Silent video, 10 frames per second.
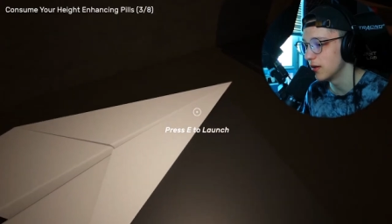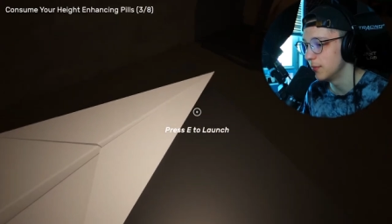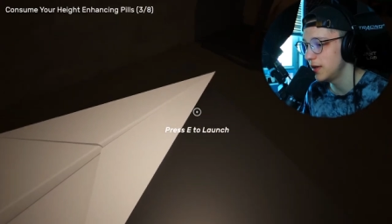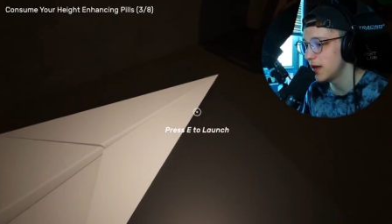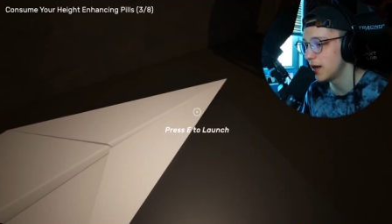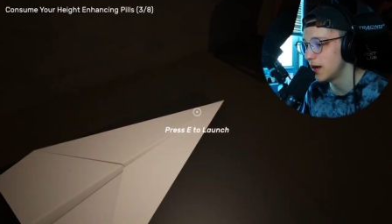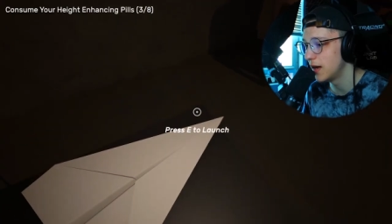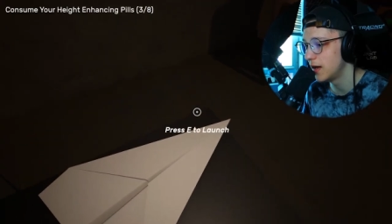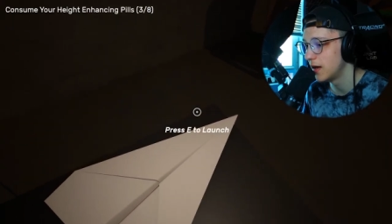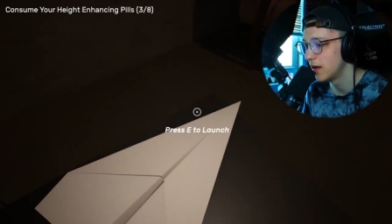let me get
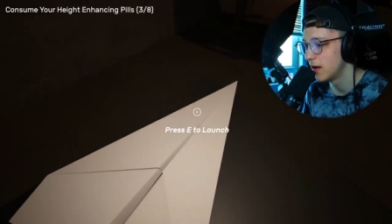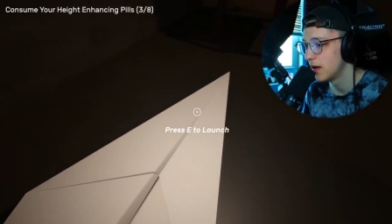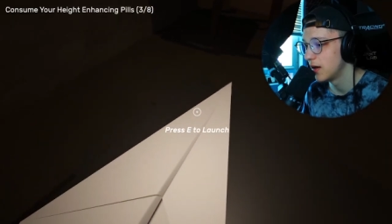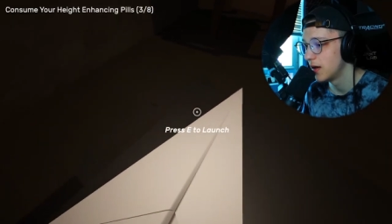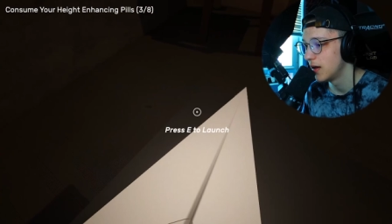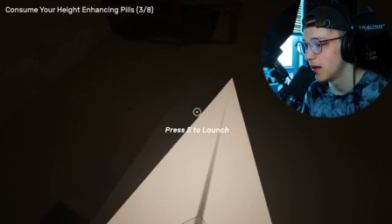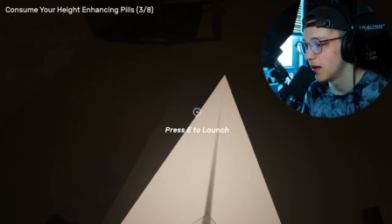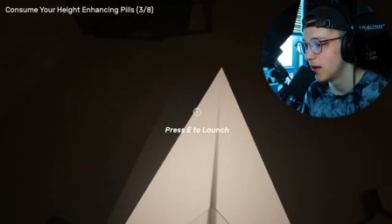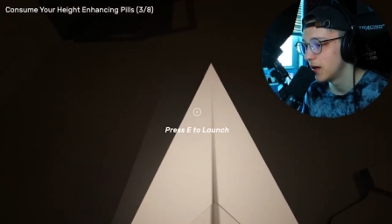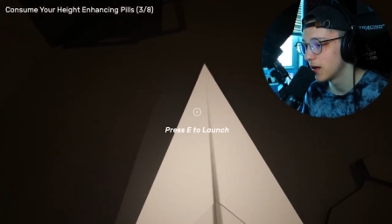on.
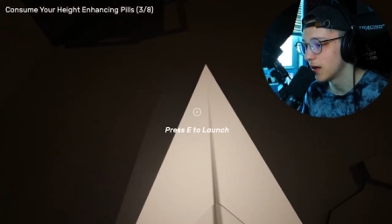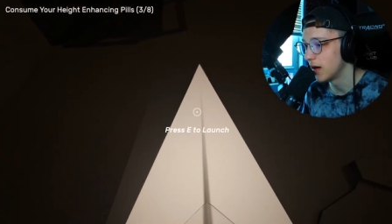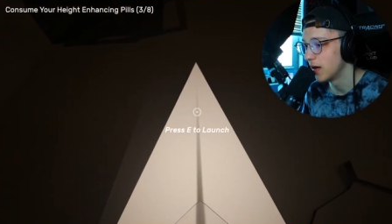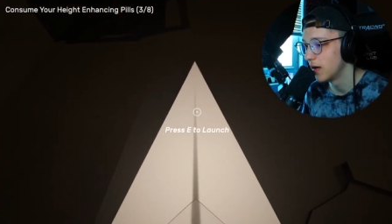Okay.